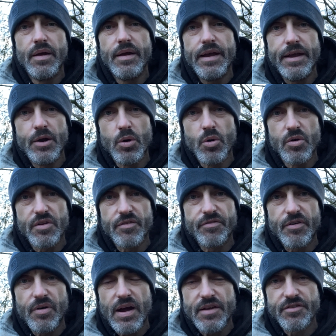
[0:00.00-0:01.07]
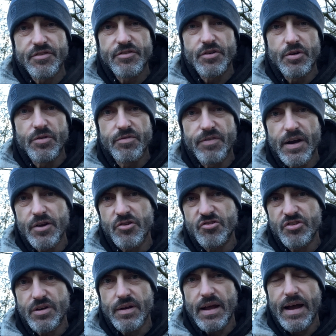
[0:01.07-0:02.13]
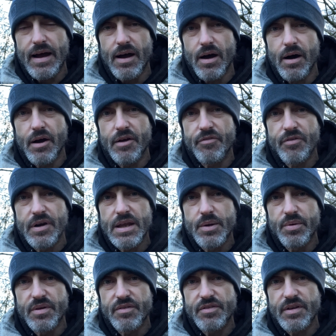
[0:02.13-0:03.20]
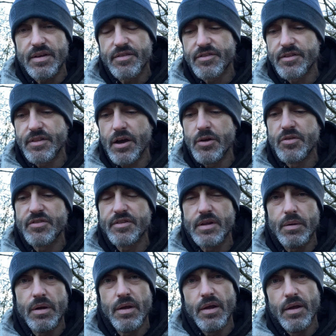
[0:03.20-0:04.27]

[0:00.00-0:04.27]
in order for us to function at a higher frequency so those are the